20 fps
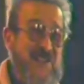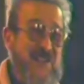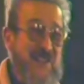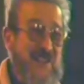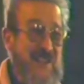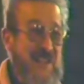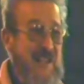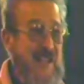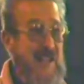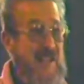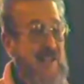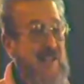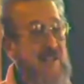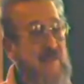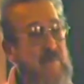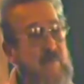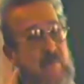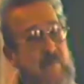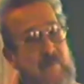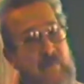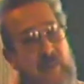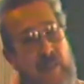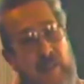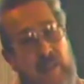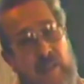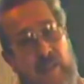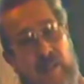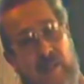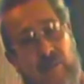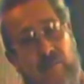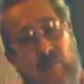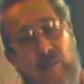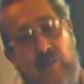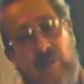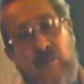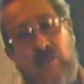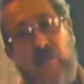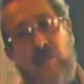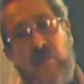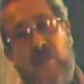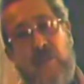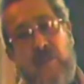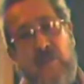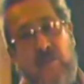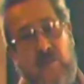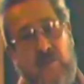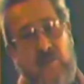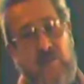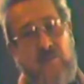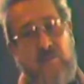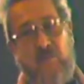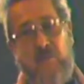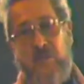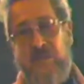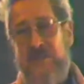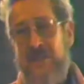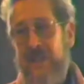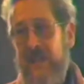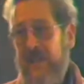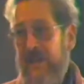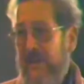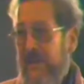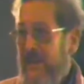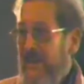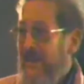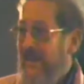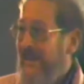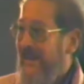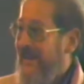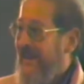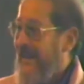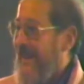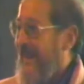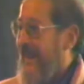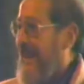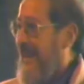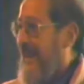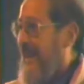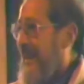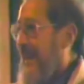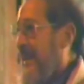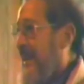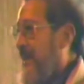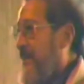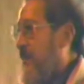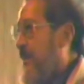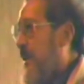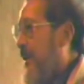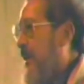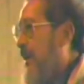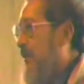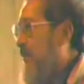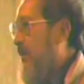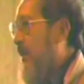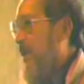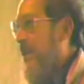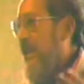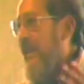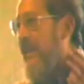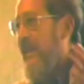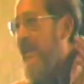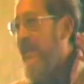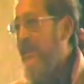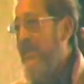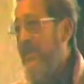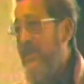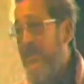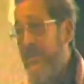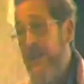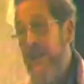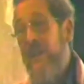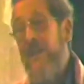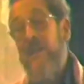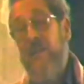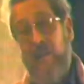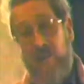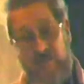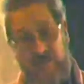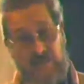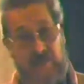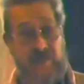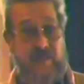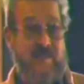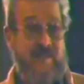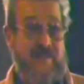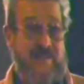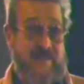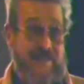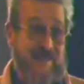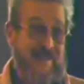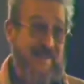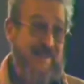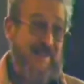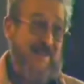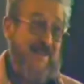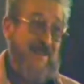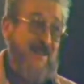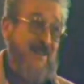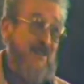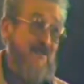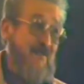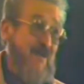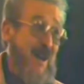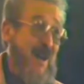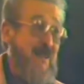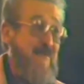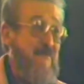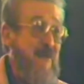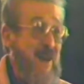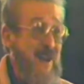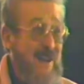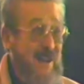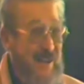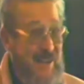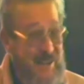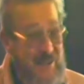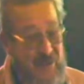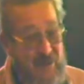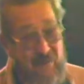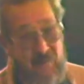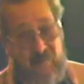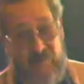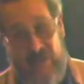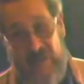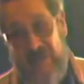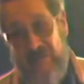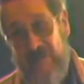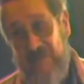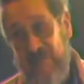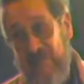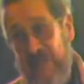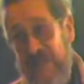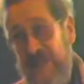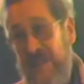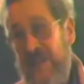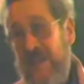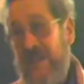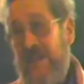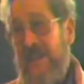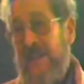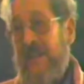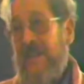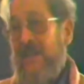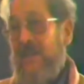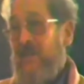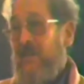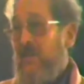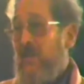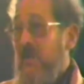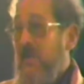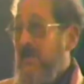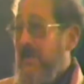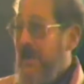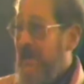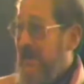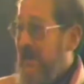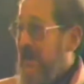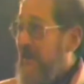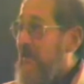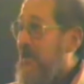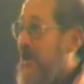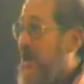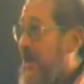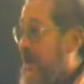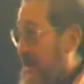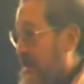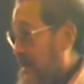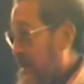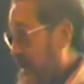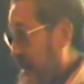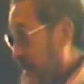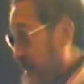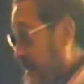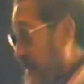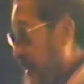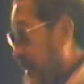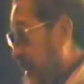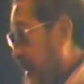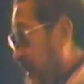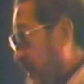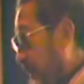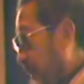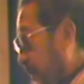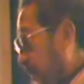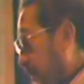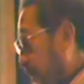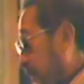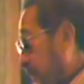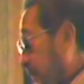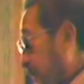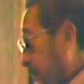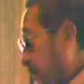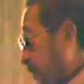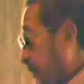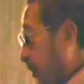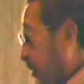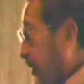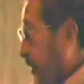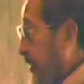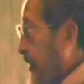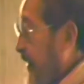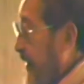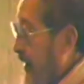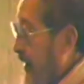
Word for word: a lot once you face your own mortality. But at any rate, sheriffs, to my mind, are probably more significant in the good health of your